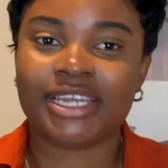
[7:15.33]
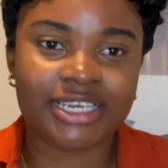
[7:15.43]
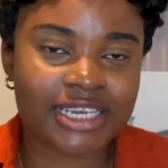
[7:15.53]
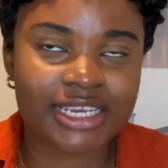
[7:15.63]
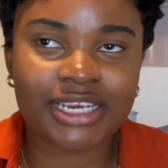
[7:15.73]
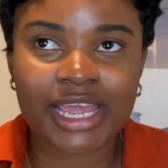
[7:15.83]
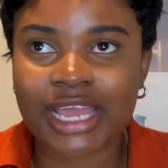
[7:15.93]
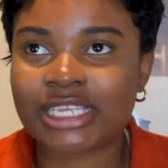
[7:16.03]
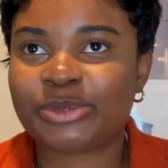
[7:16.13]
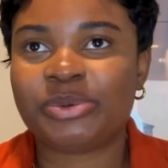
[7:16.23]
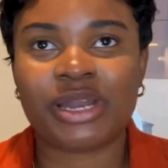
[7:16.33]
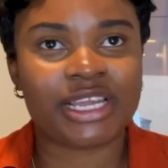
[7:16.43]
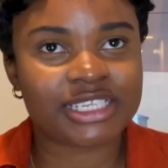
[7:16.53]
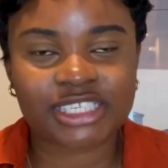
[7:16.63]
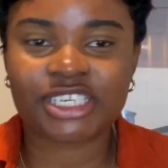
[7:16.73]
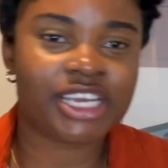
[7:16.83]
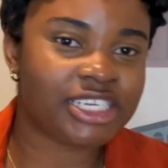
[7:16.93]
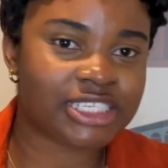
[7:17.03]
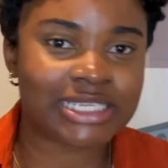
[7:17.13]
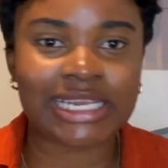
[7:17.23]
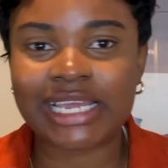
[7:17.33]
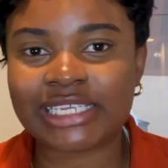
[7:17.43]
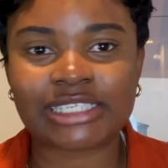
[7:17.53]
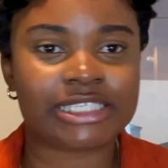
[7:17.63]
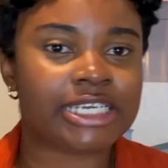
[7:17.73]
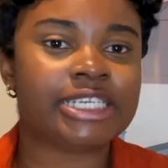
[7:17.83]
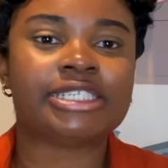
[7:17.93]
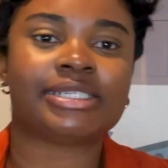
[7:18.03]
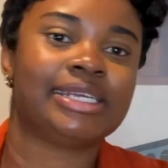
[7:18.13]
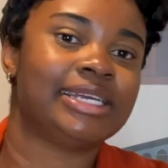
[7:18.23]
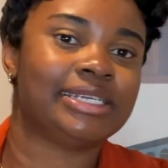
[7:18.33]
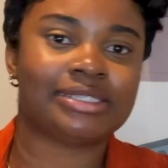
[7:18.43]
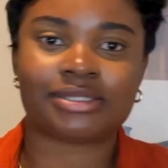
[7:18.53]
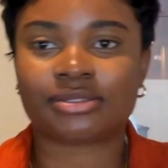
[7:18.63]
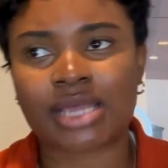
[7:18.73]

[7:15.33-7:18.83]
did the express, changed lanes,